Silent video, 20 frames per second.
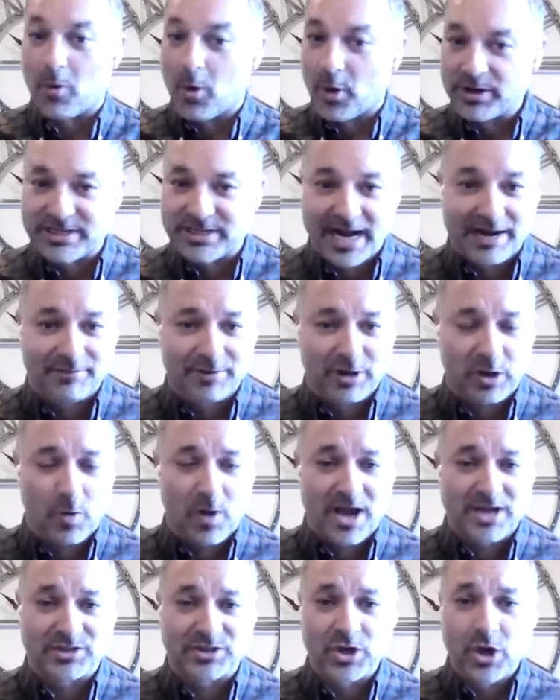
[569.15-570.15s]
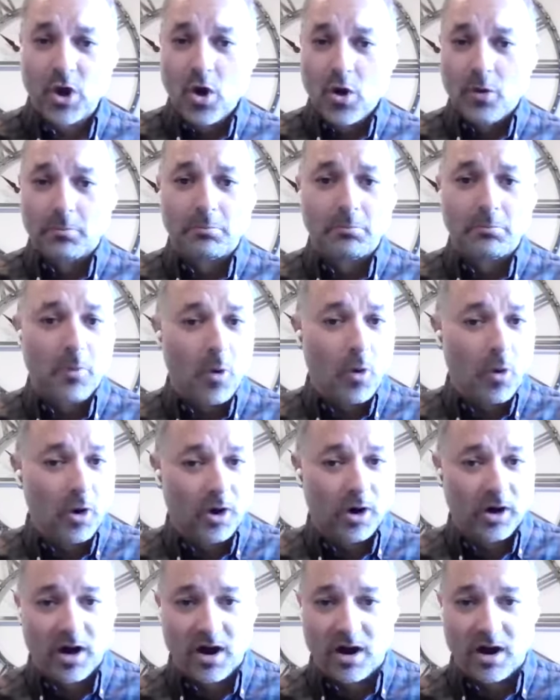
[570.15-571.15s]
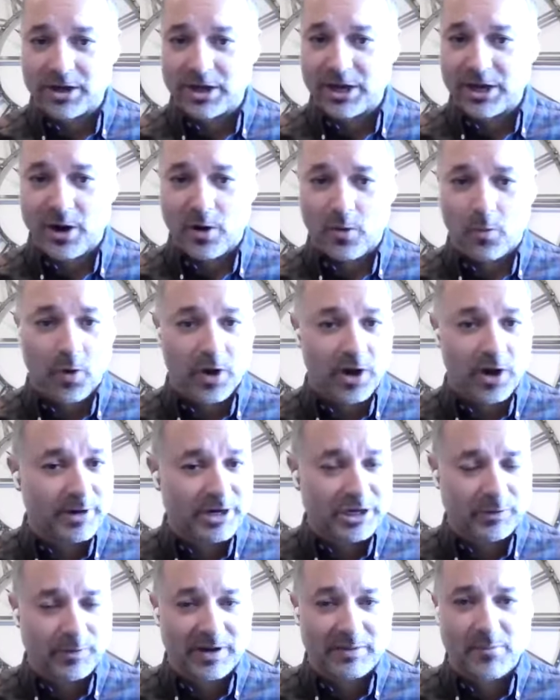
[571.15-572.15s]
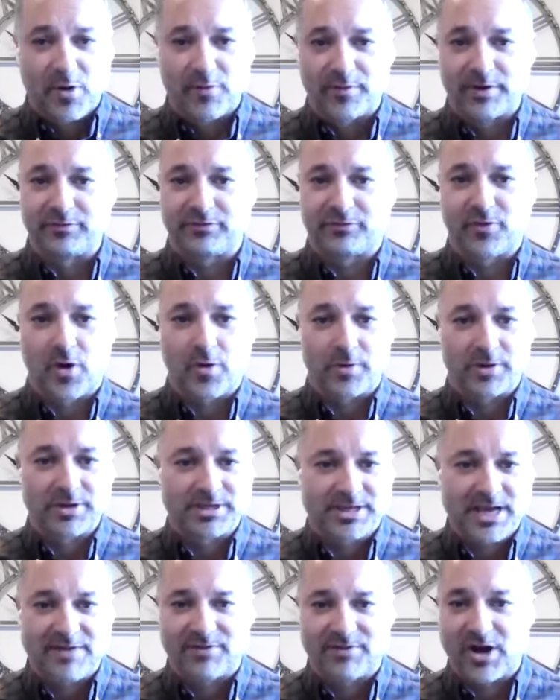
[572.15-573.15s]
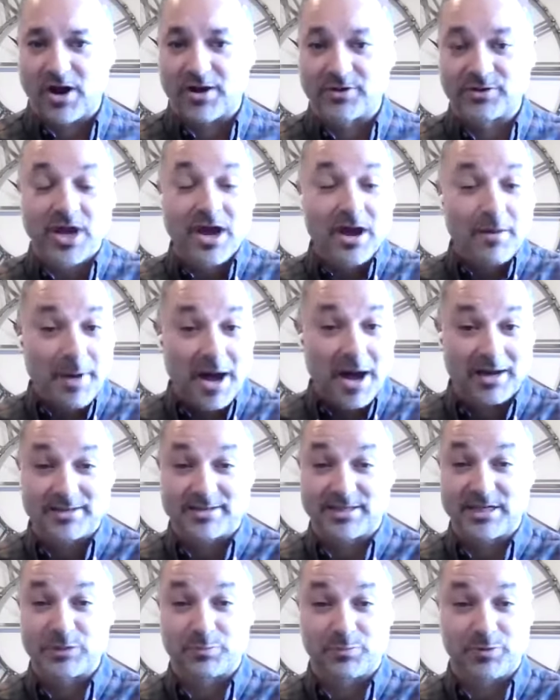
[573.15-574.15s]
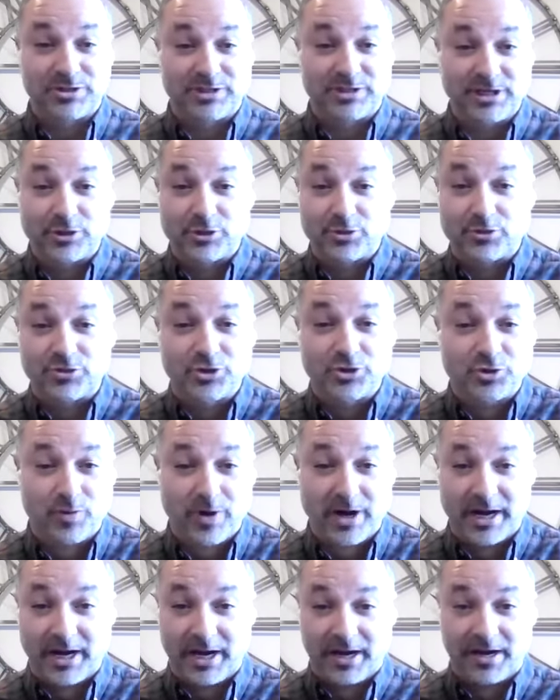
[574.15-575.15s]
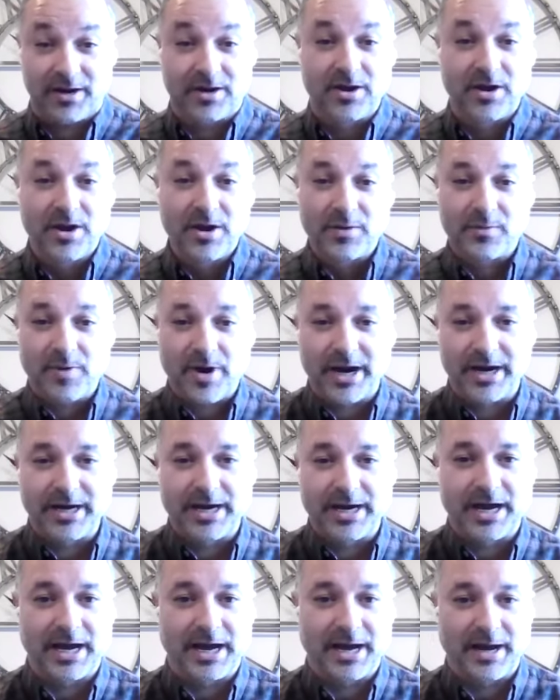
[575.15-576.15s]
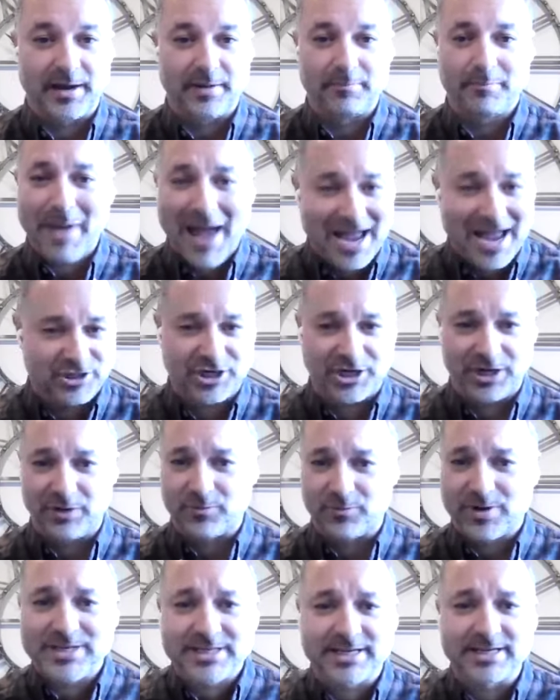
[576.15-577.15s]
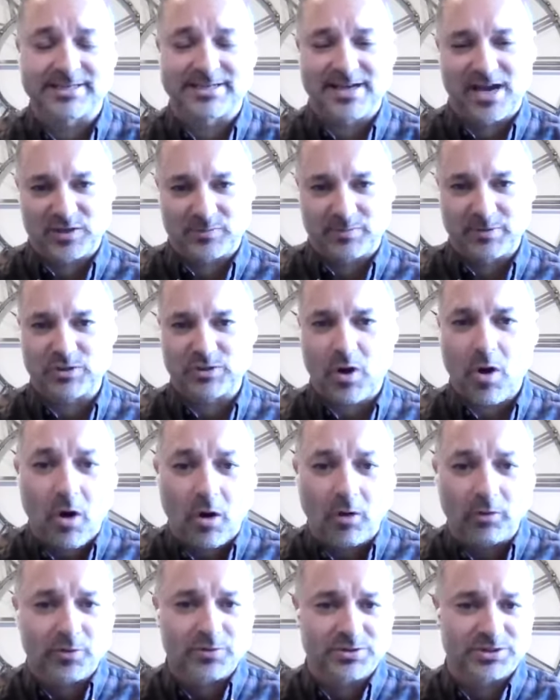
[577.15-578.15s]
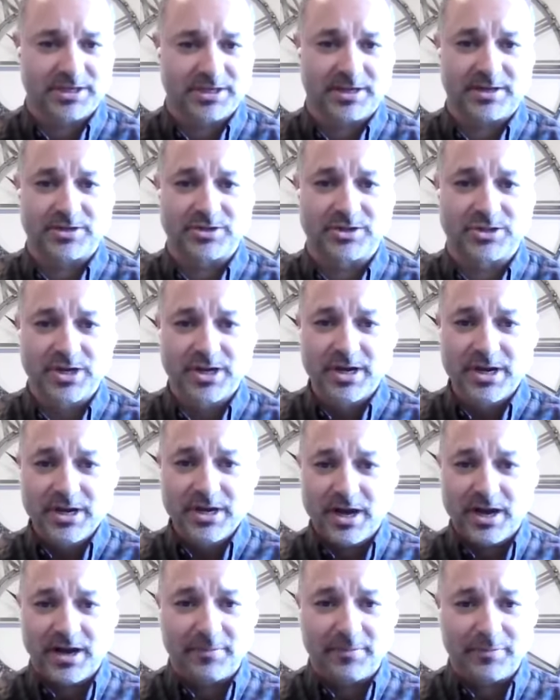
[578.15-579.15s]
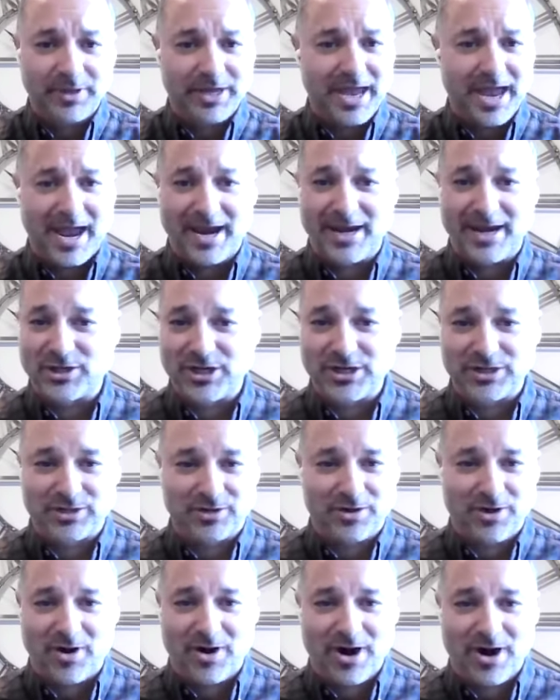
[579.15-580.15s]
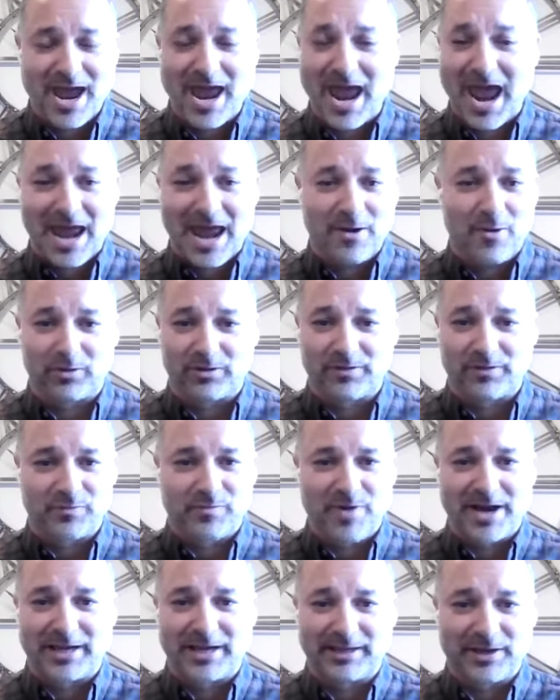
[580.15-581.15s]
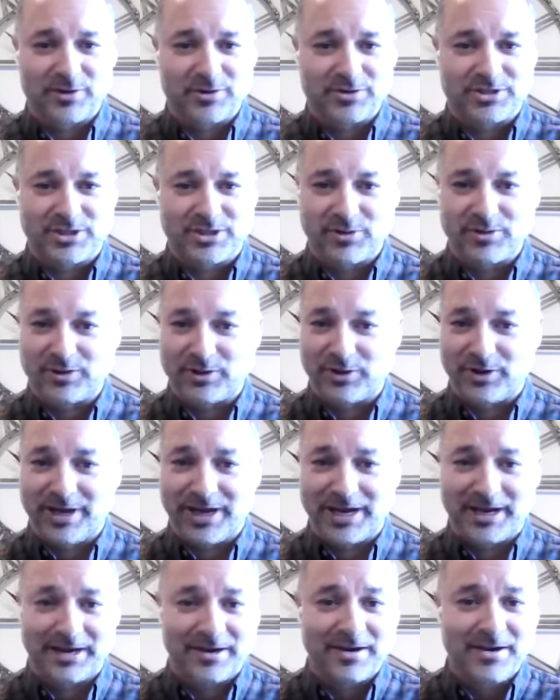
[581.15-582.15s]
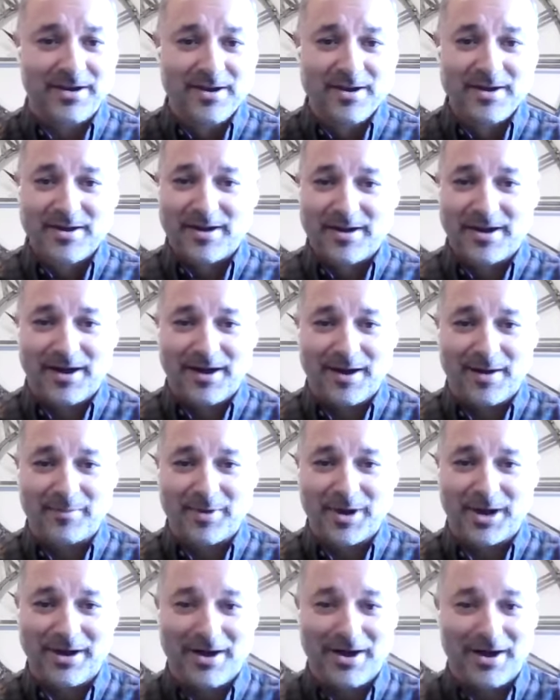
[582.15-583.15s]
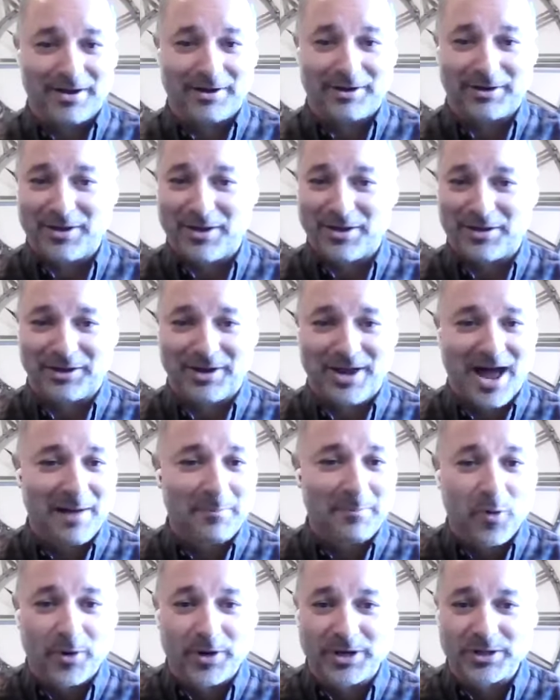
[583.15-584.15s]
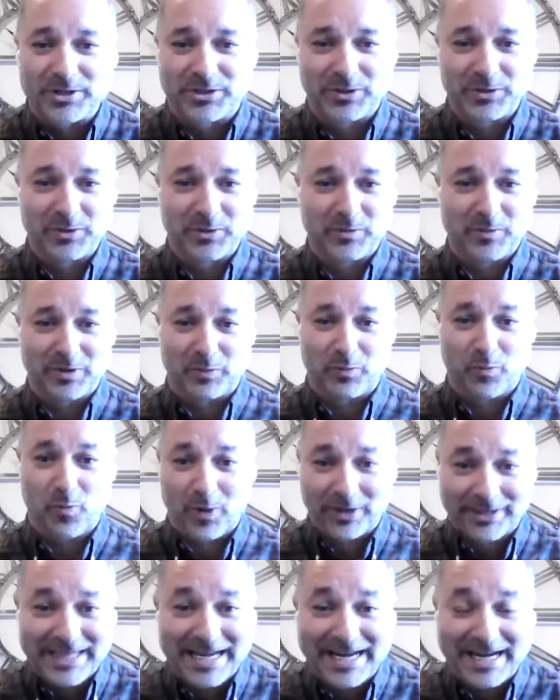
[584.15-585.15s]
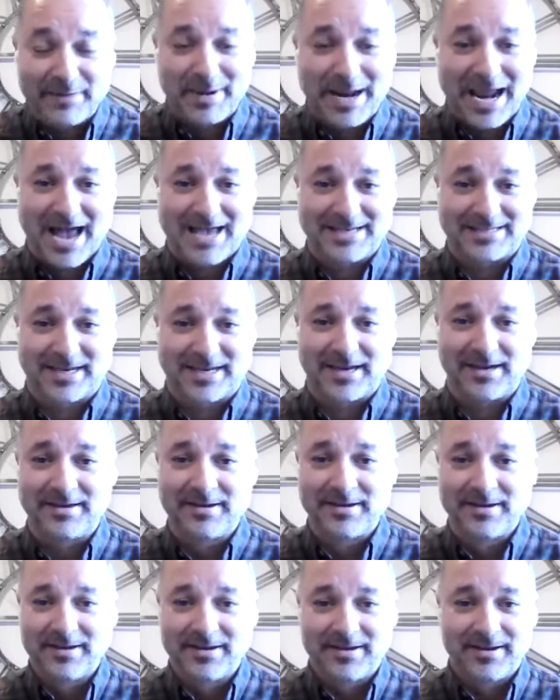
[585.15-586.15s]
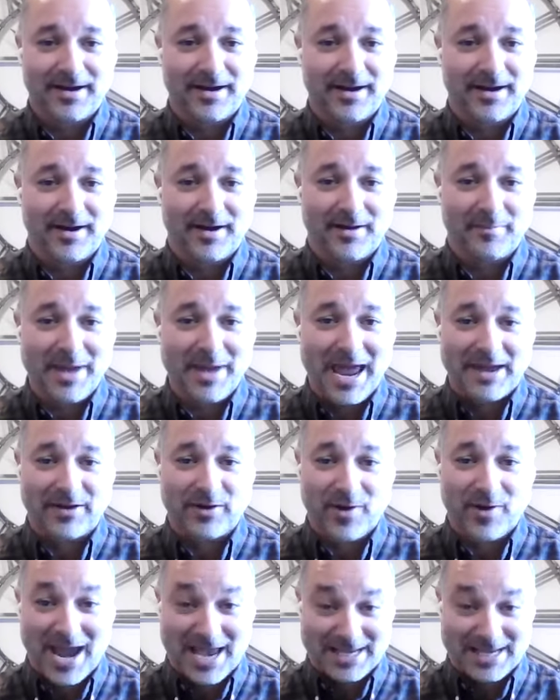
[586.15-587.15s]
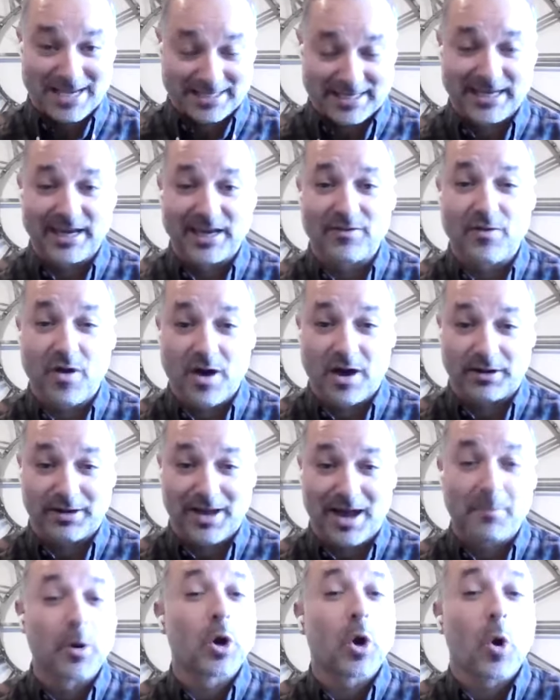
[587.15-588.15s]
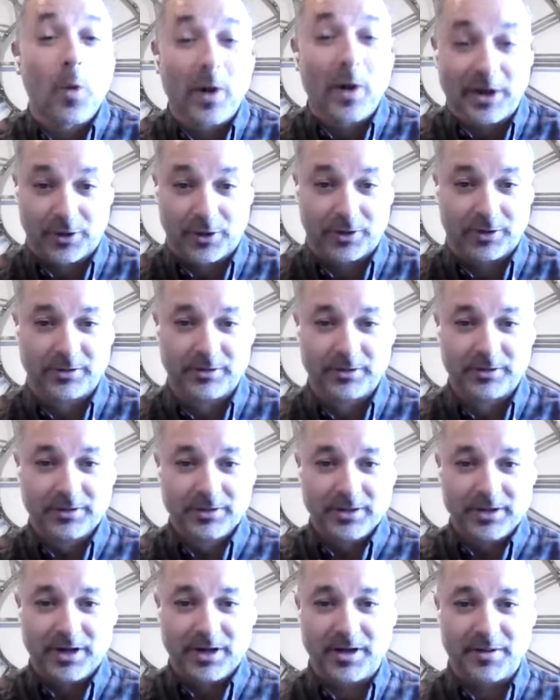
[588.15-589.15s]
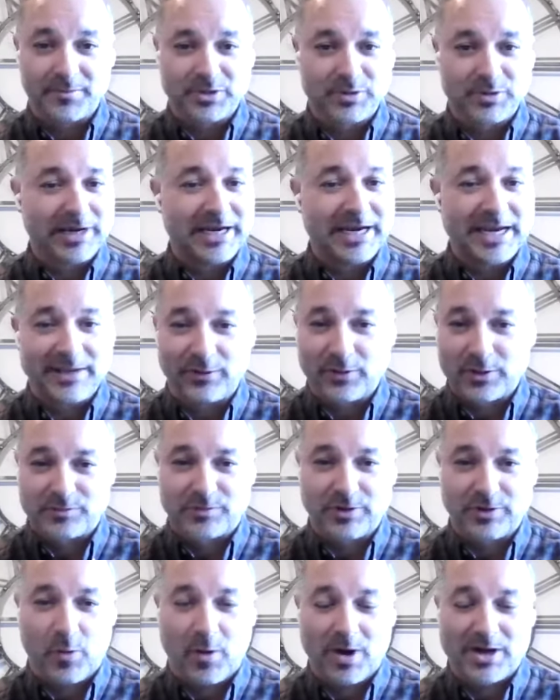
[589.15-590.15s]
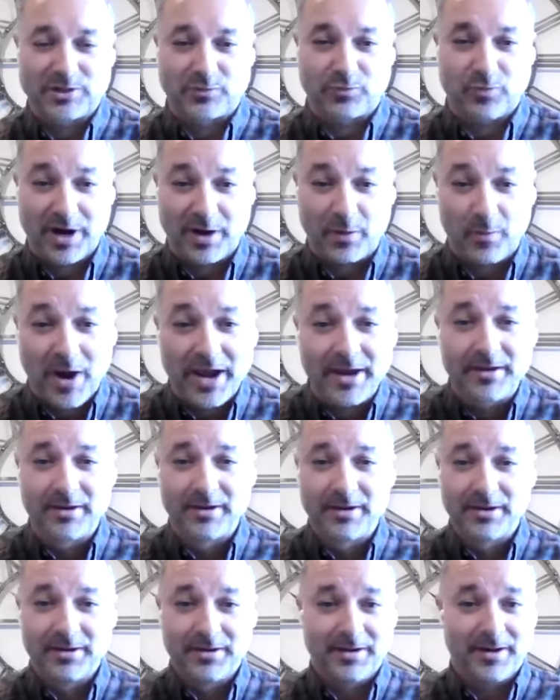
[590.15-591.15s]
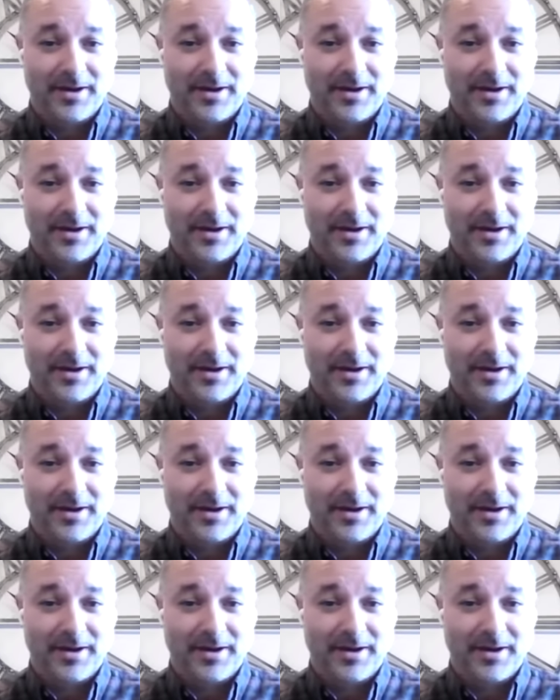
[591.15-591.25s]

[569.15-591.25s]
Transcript: So more data requests, more, you know, what are we doing moving forward, safeguards, policies, procedures, training, right? Um, patching, risk assessments, all those things, um, the AGs are, are, and all of the regulators, they're, they're getting um, a, a, a, lot more in tune with what they need to be asking, um, and they're asking it a lot more quicker. Um, so we're getting those requests right away.